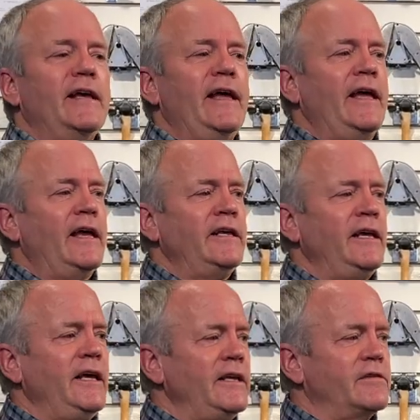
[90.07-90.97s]
And
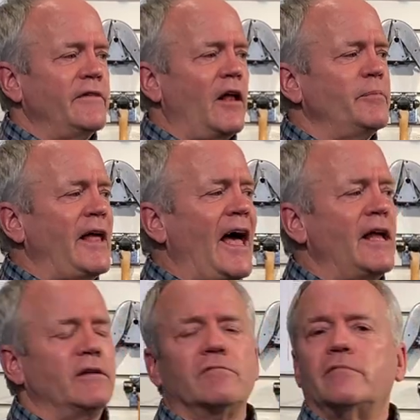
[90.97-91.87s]
he developed
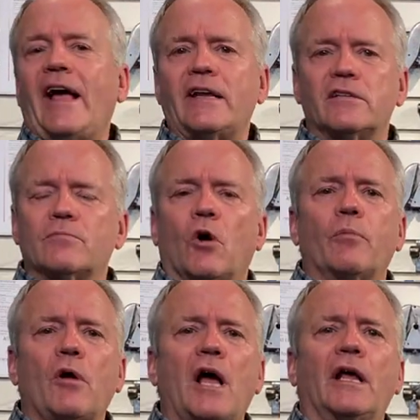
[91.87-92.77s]
that and added some more
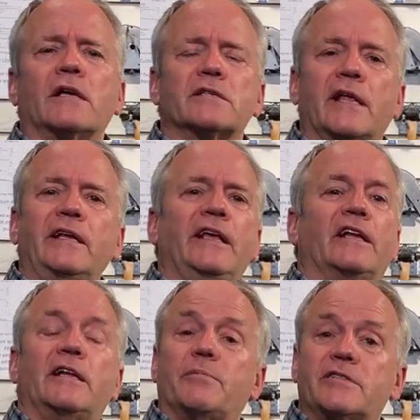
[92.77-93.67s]
products, and then he
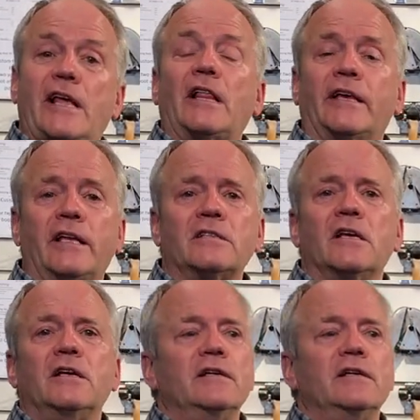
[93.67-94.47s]
ended up selling it.